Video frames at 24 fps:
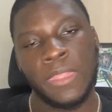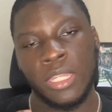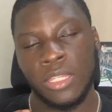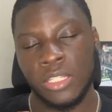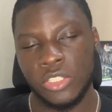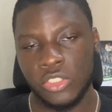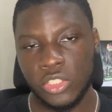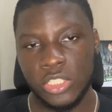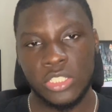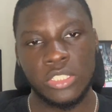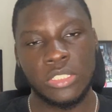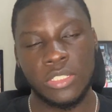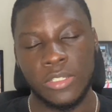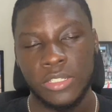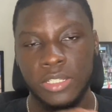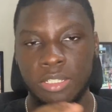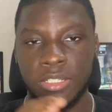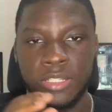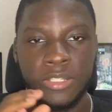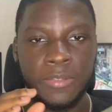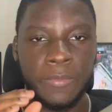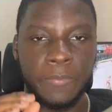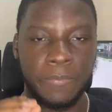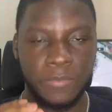just to,
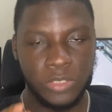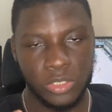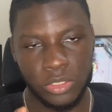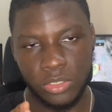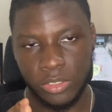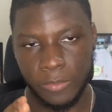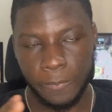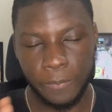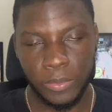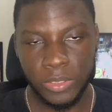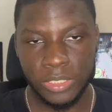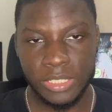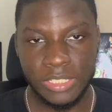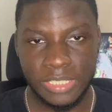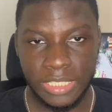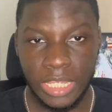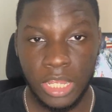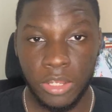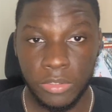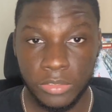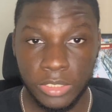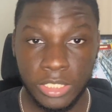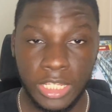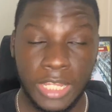you know, put this
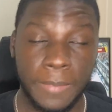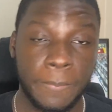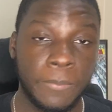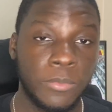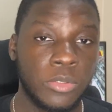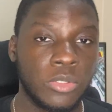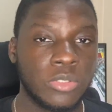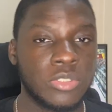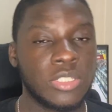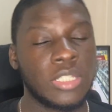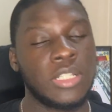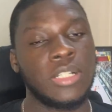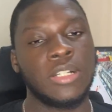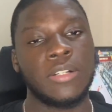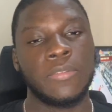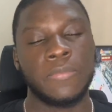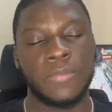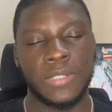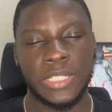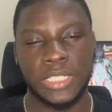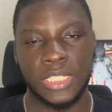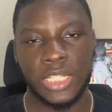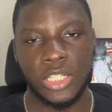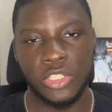out there, I'm not a
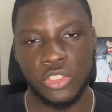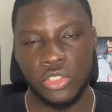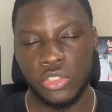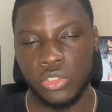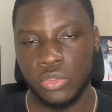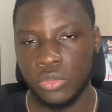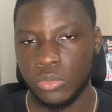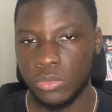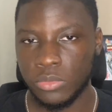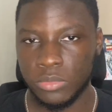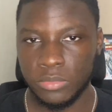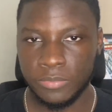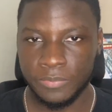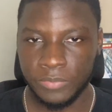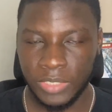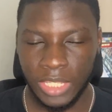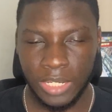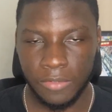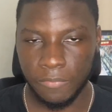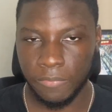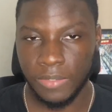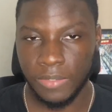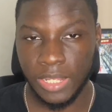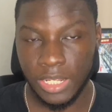financial
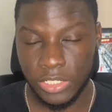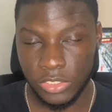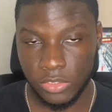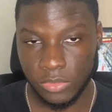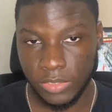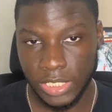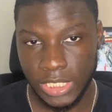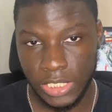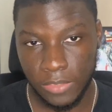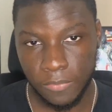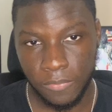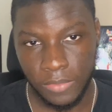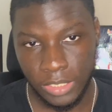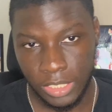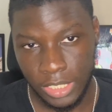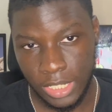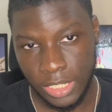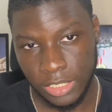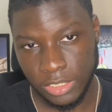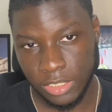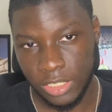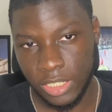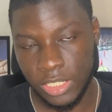advisor or anything like that.